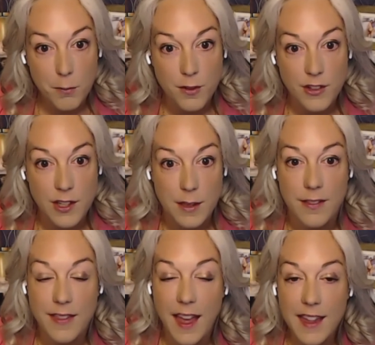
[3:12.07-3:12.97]
routine.
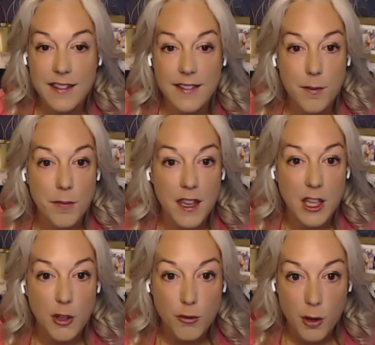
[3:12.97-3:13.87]
That is something
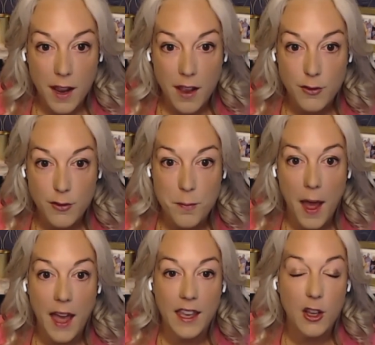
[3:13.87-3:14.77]
you don't have to
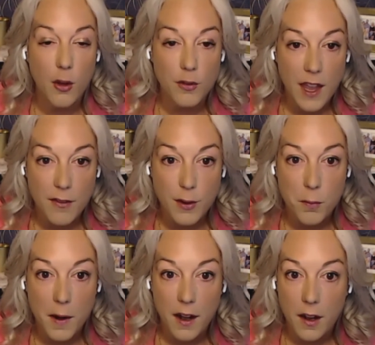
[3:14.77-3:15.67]
pack. It goes
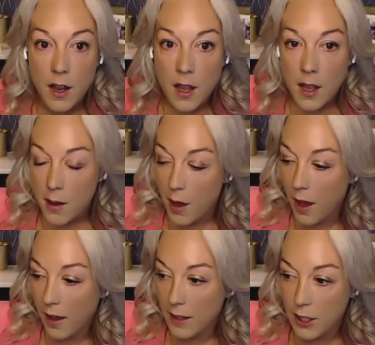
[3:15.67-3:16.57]
everywhere,
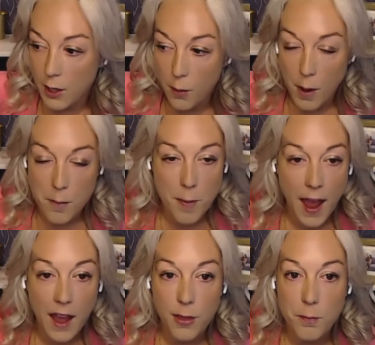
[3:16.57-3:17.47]
uh, you know, a
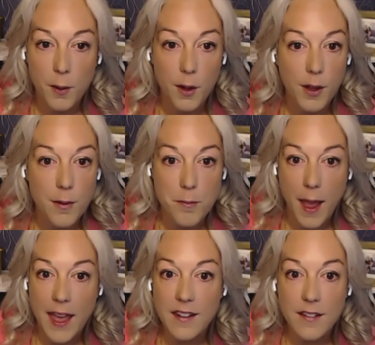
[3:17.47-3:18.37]
bath, book,
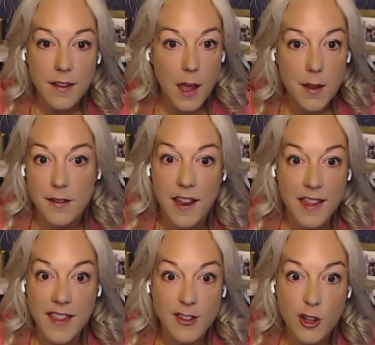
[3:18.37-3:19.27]
bed. And,
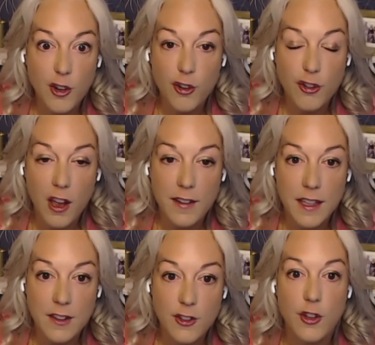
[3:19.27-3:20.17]
and that's all your child
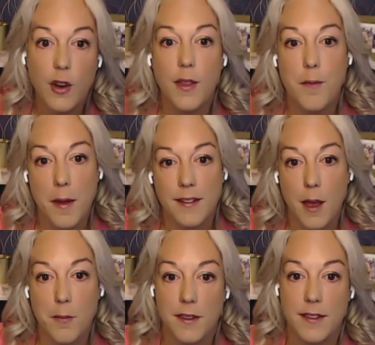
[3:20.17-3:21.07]
needs to know that
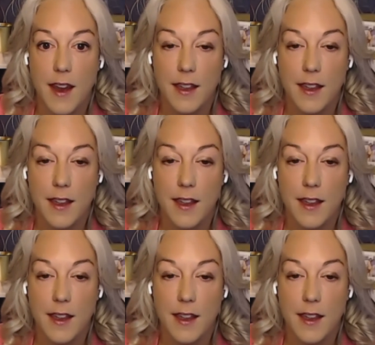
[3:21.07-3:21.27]
bedtime is next.